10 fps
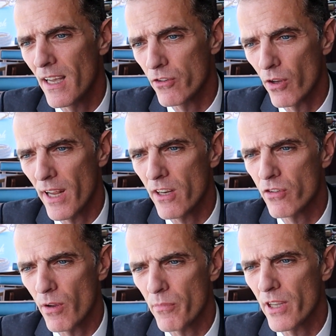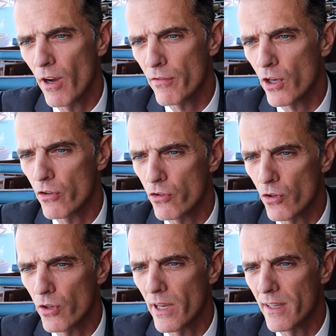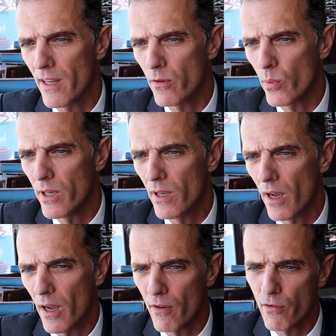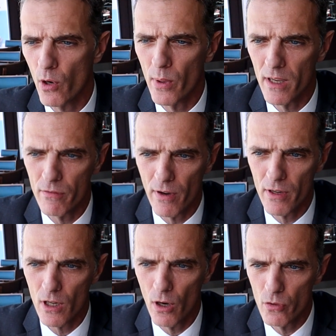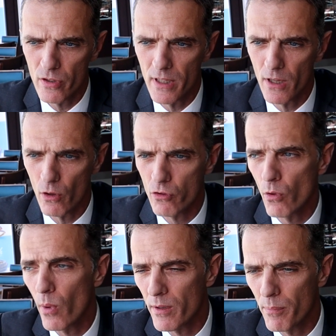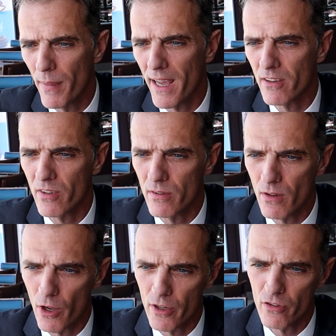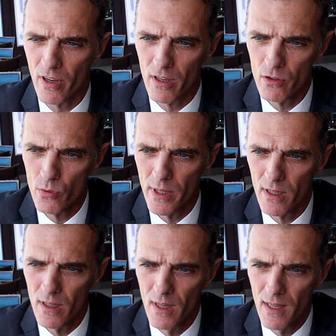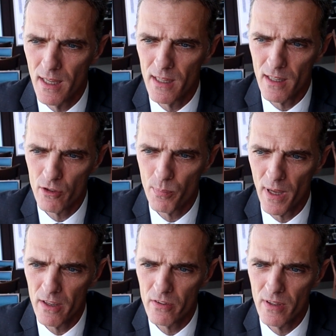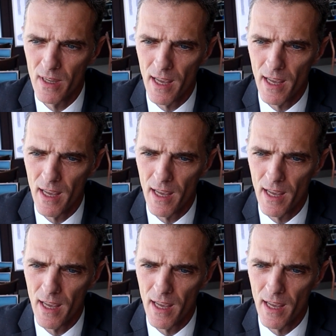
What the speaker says: So that is something of a concern that we are following very closely, and also what banks and others are doing in this space.